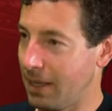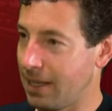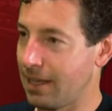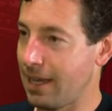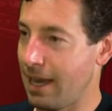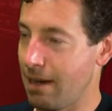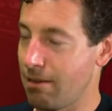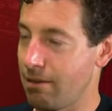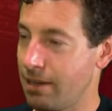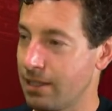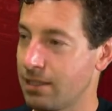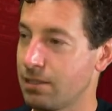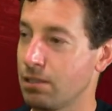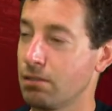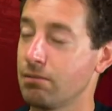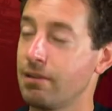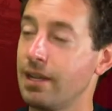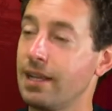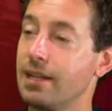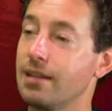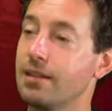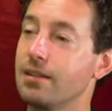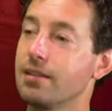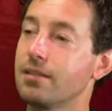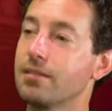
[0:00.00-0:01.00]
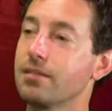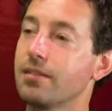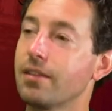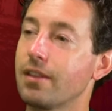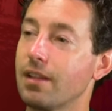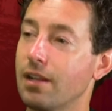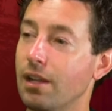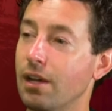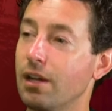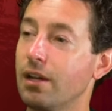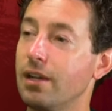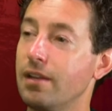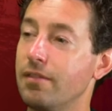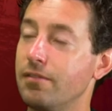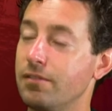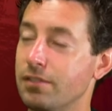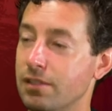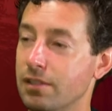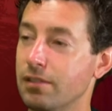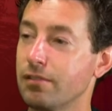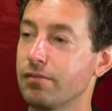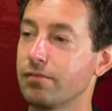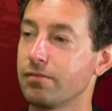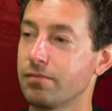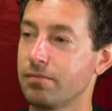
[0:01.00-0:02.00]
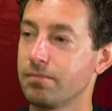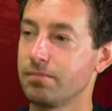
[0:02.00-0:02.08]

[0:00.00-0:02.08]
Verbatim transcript: character in the lives of